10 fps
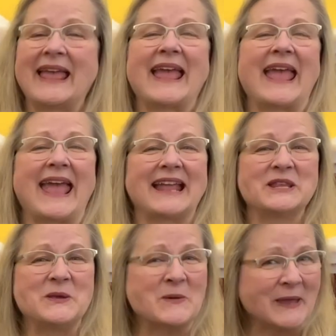and
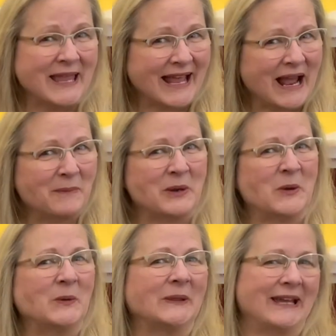you can get up and
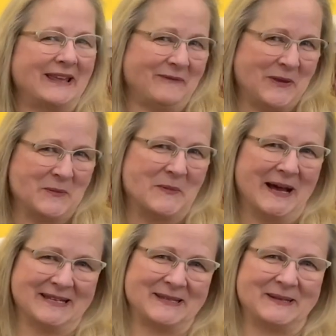hula if you
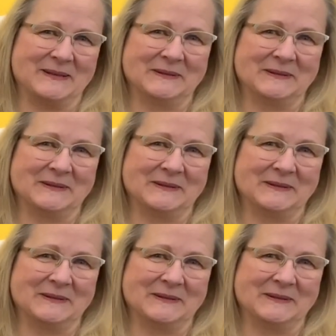want to.